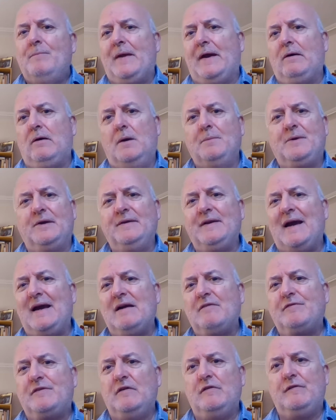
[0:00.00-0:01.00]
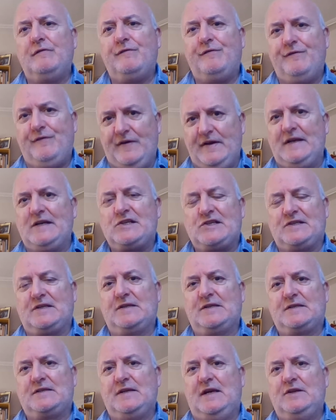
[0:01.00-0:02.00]
Now, I'm going to have to finish
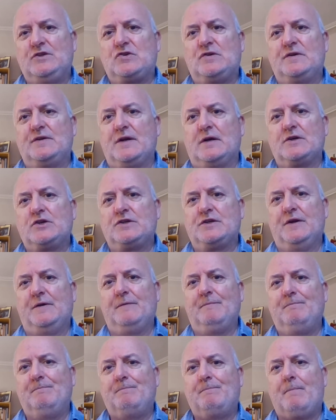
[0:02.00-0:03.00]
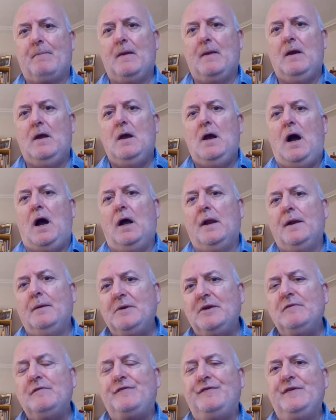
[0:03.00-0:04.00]
this introduction, and
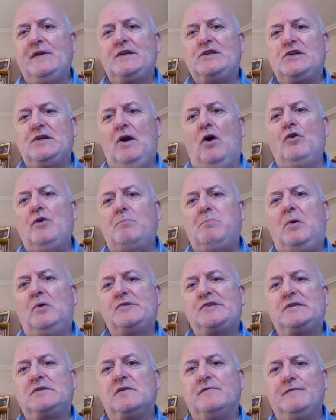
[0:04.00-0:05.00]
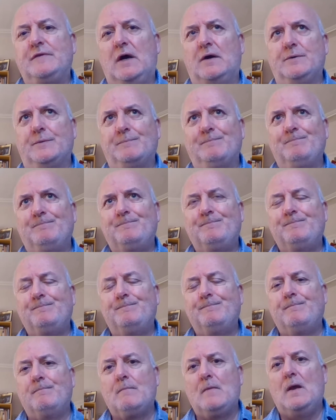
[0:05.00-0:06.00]
I'm going to finish it on a positive note.
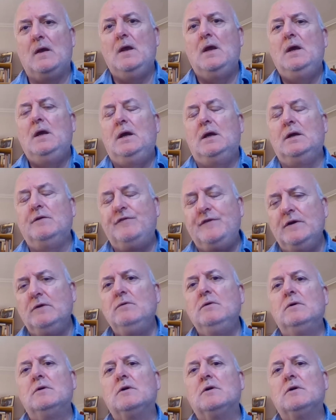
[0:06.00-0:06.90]
If you